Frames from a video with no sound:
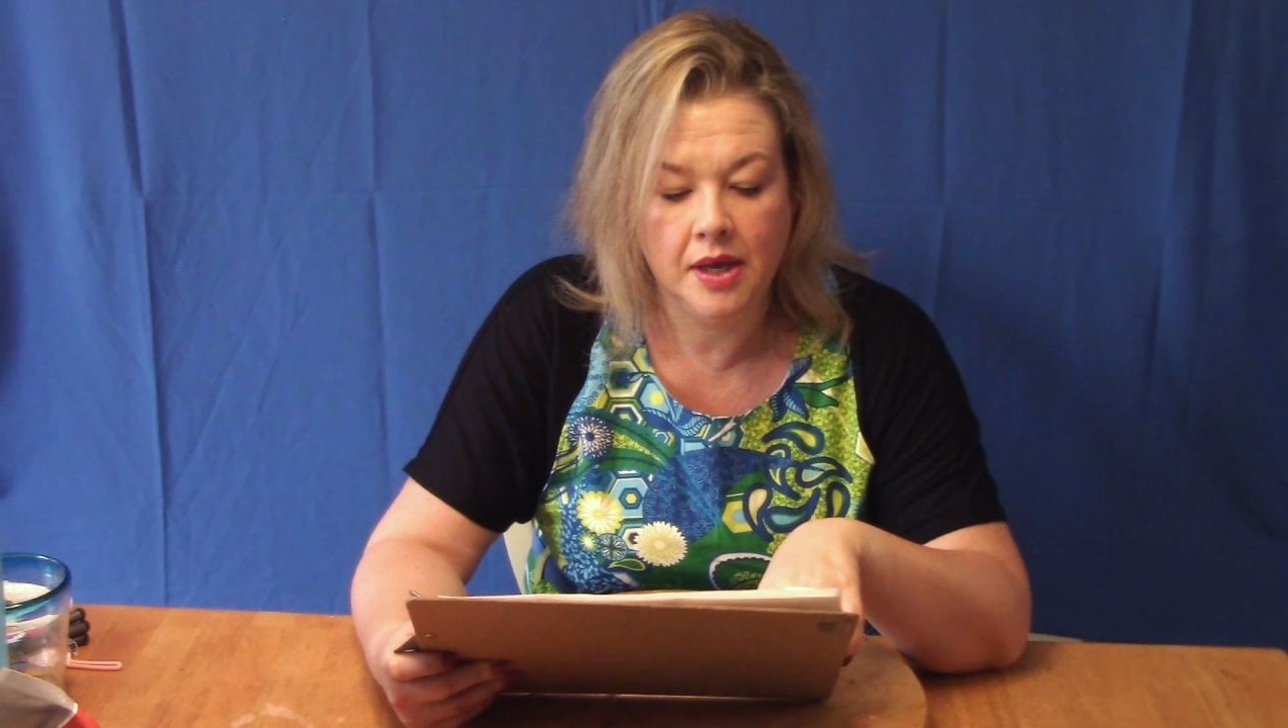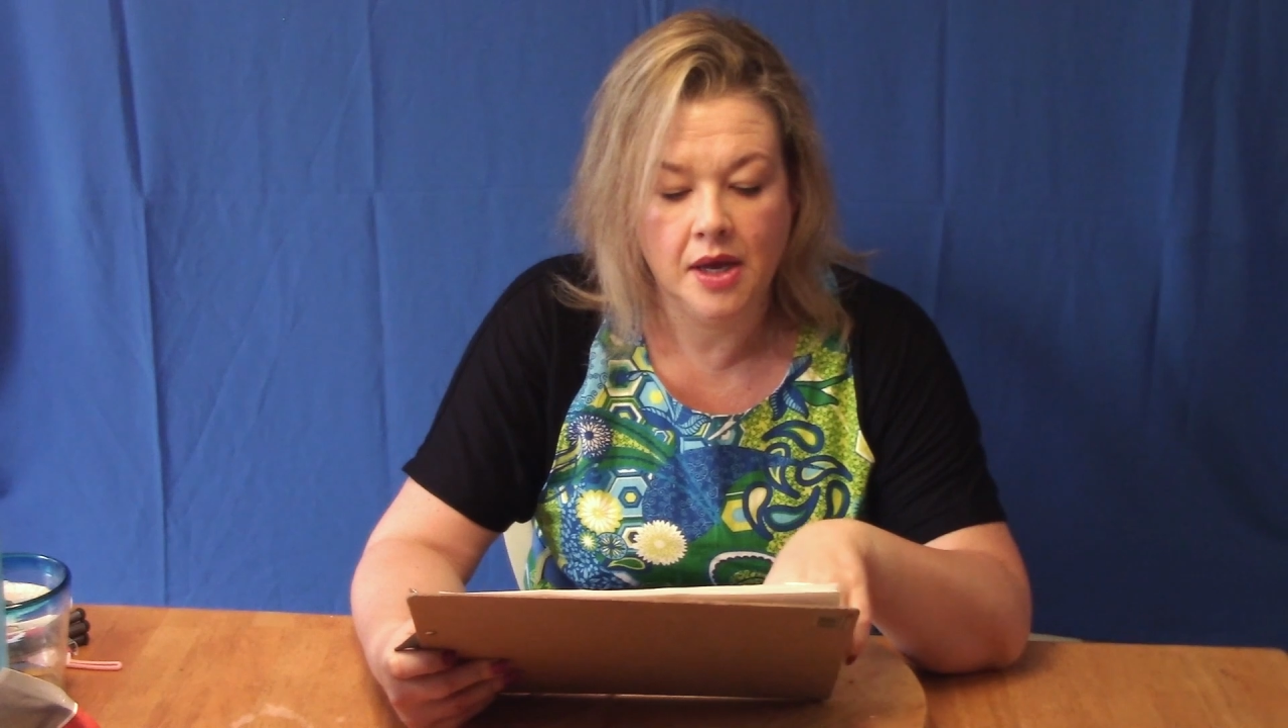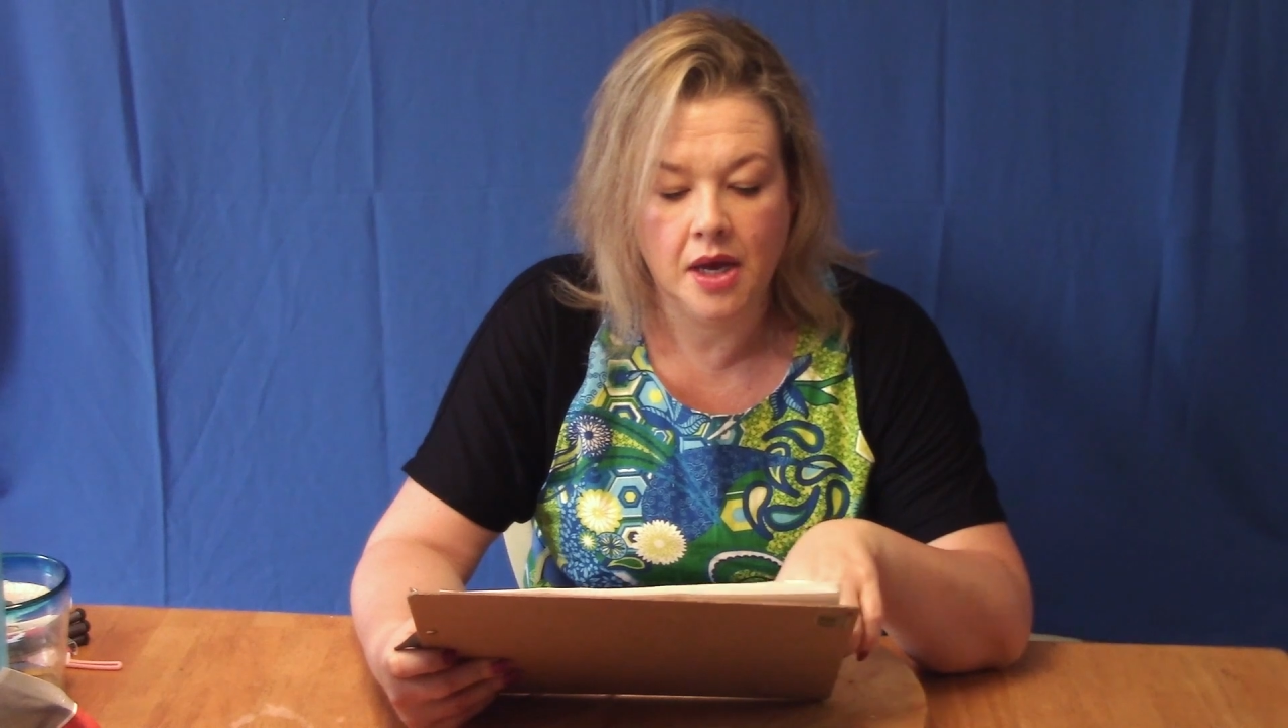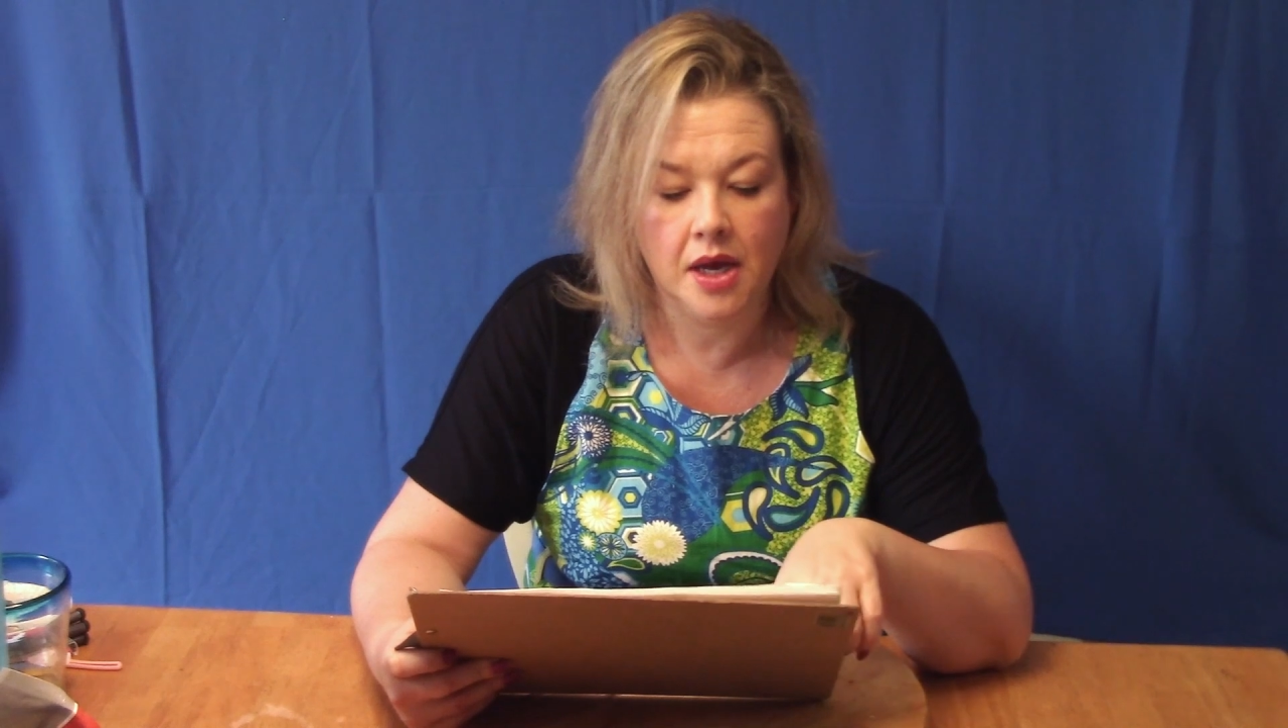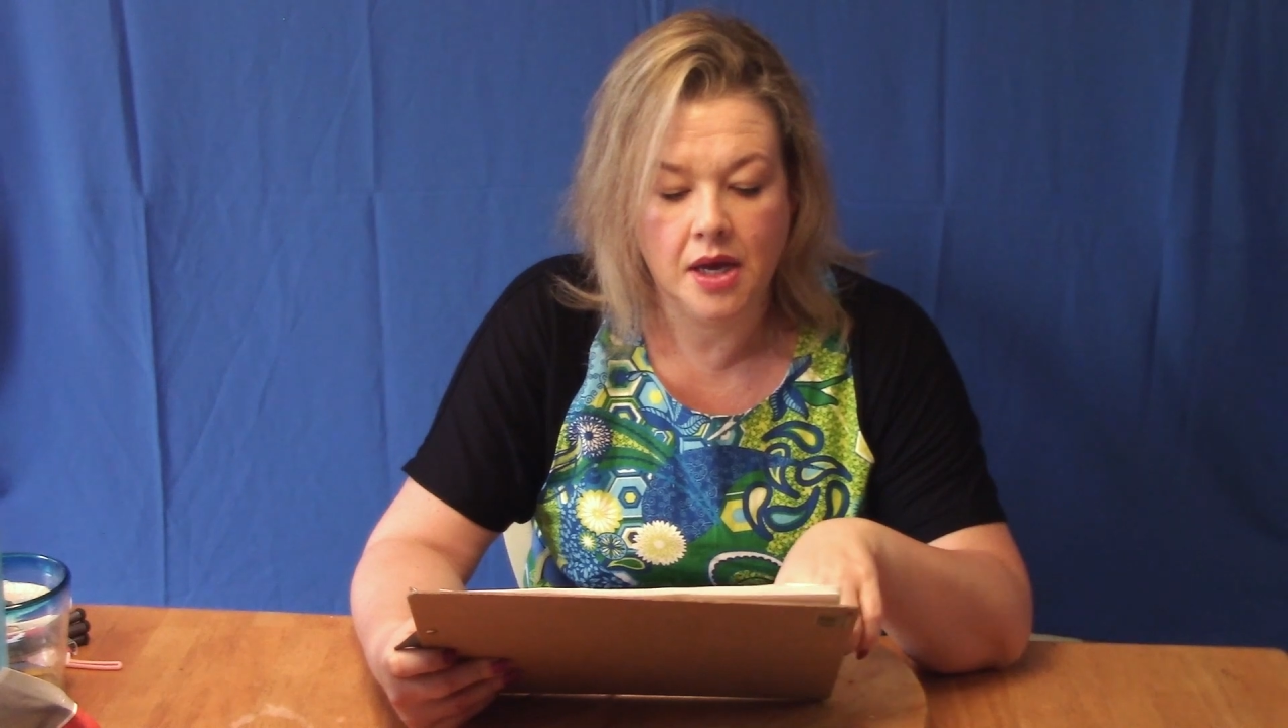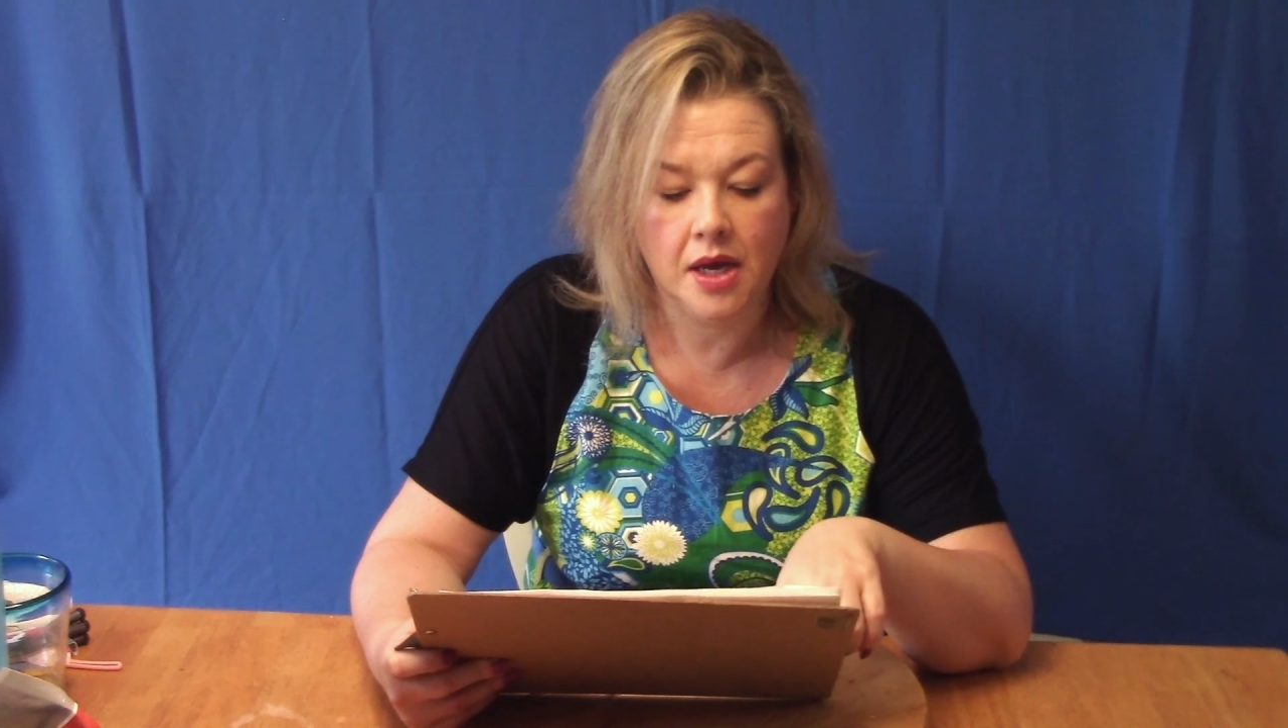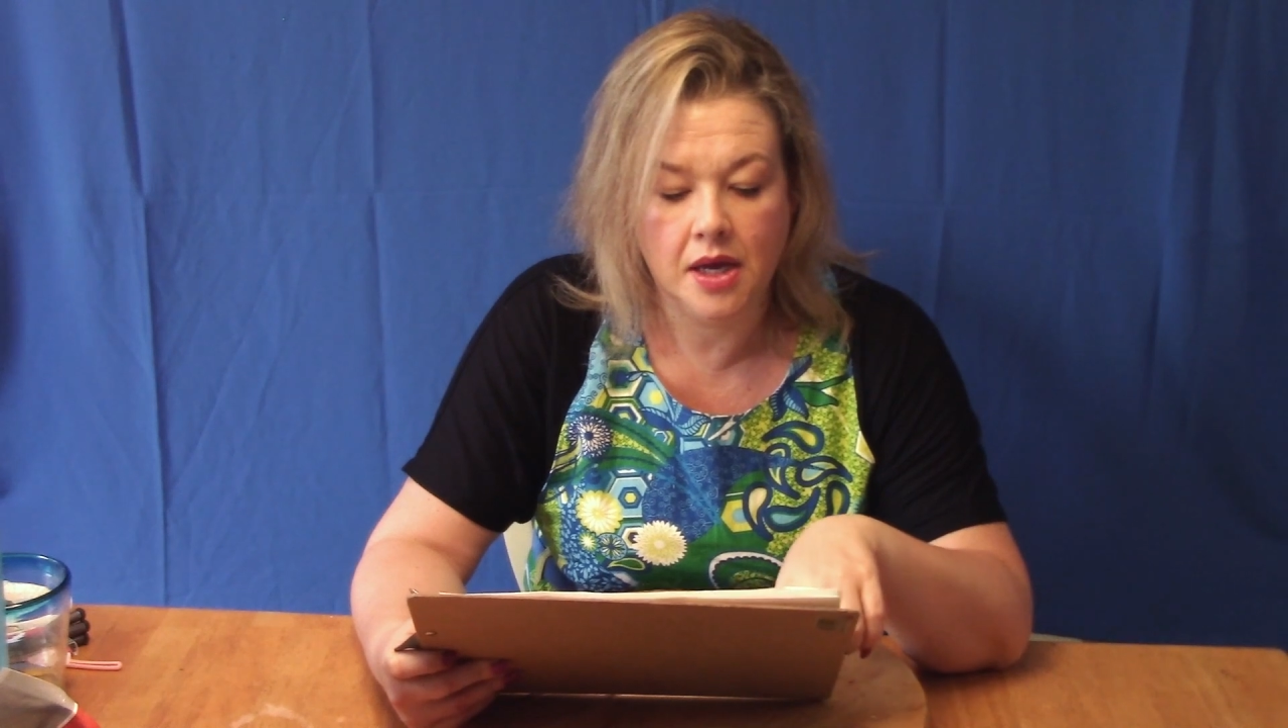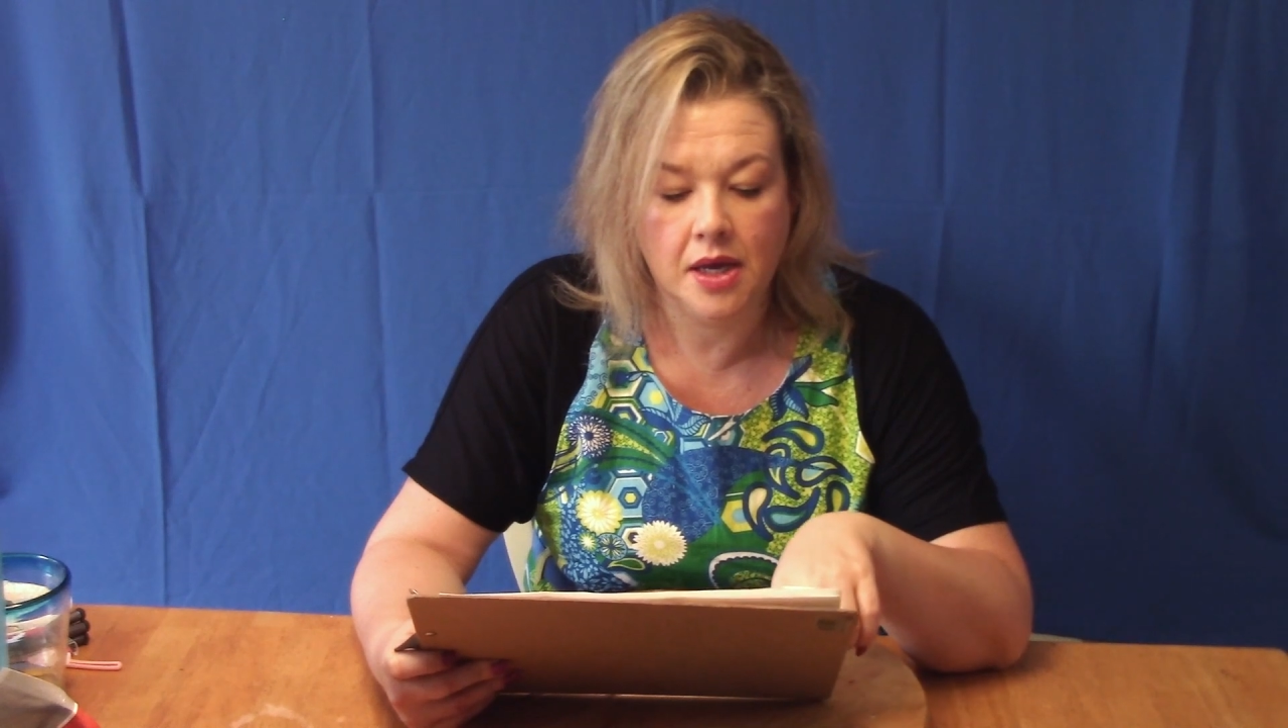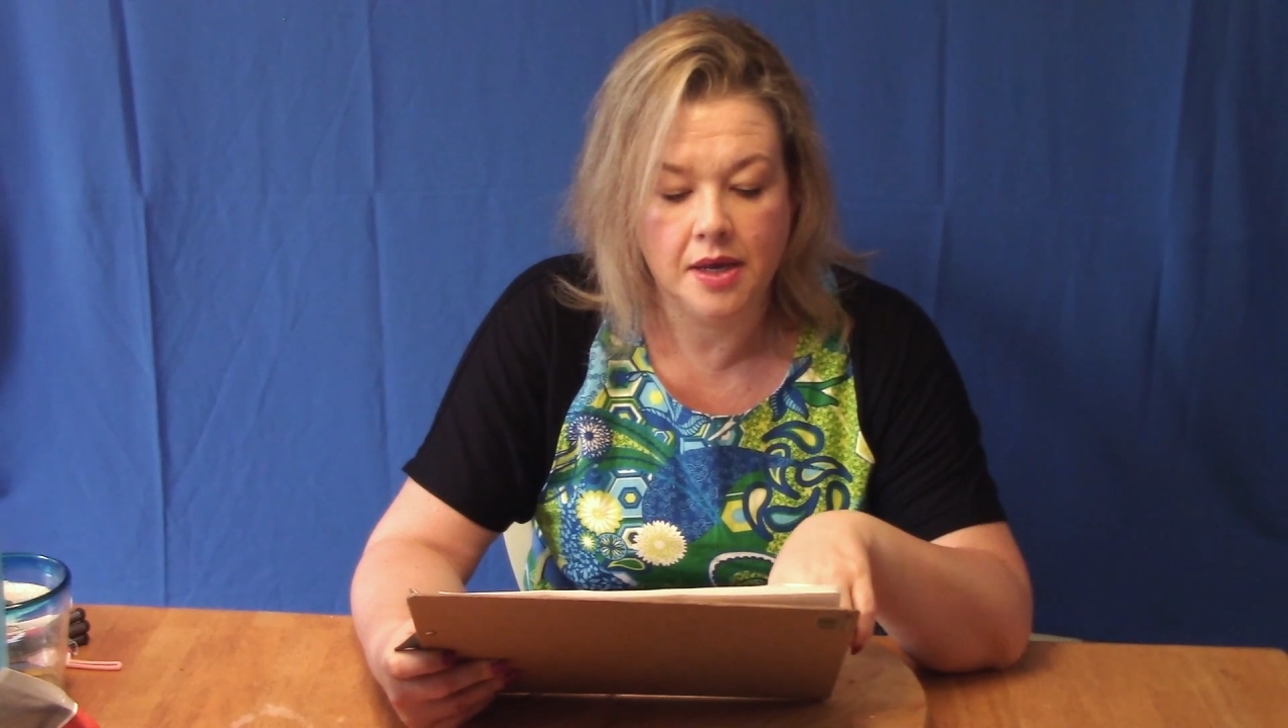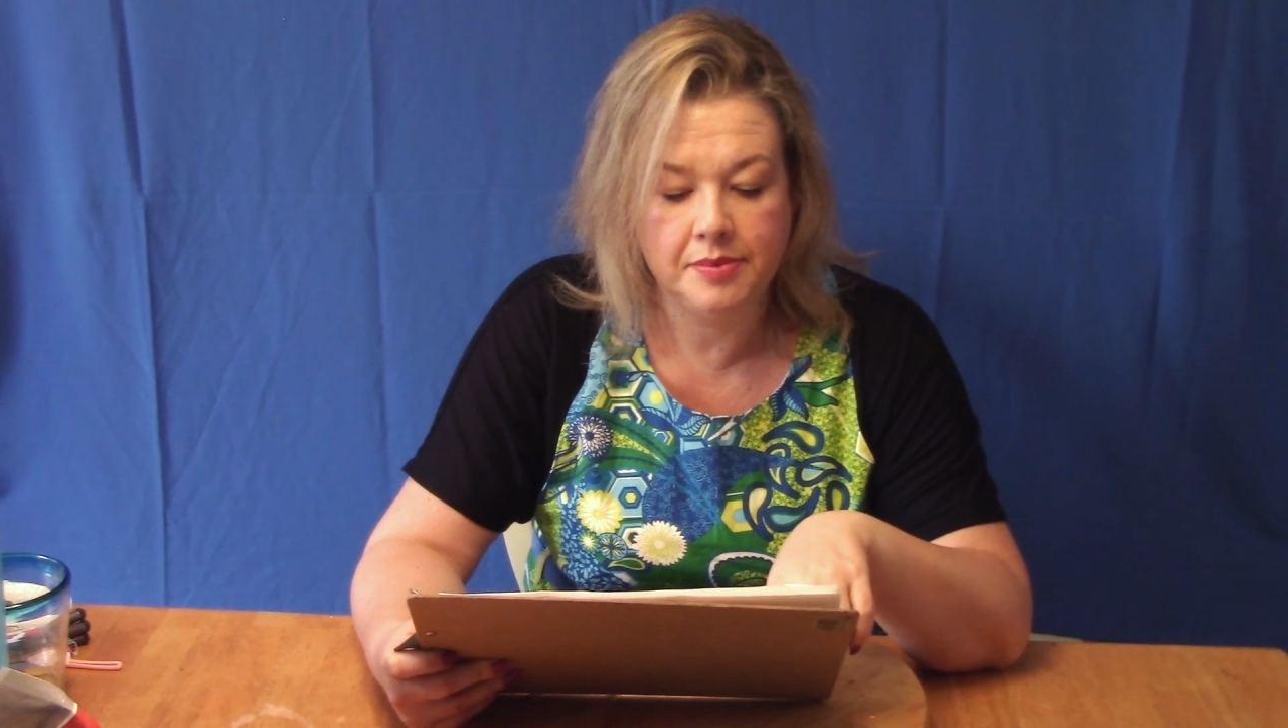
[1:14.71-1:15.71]

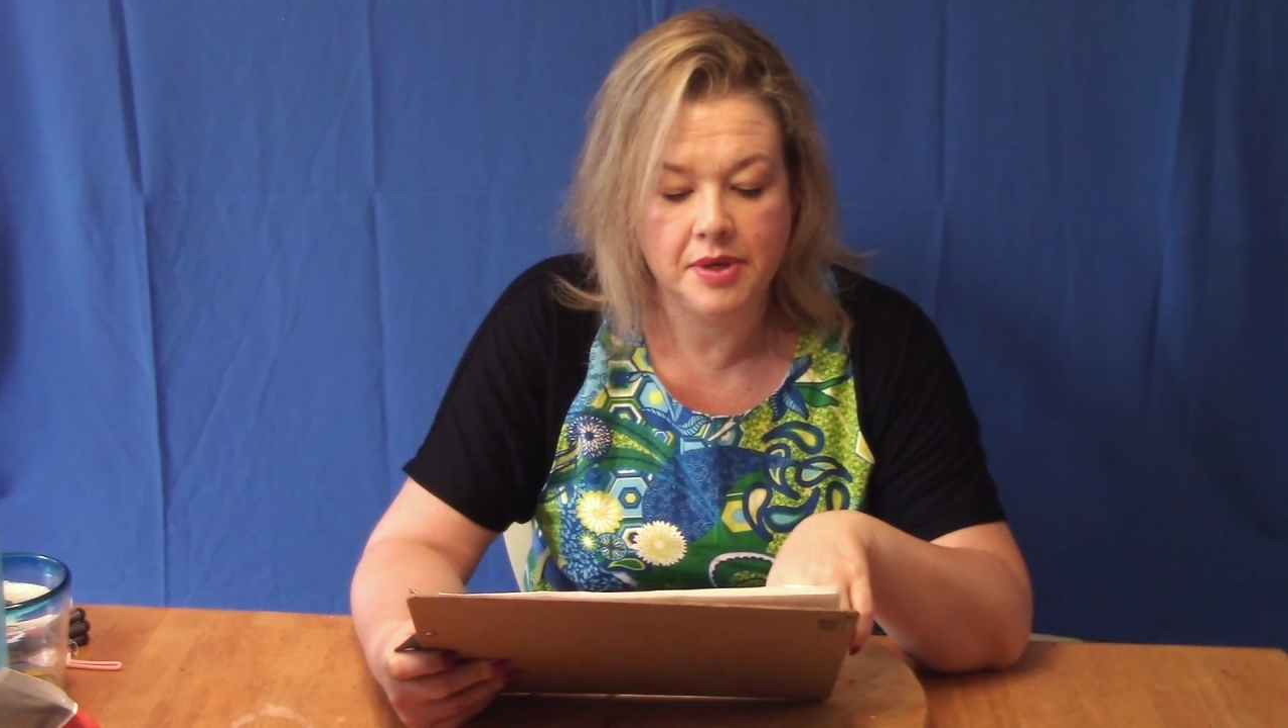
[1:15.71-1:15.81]
I'm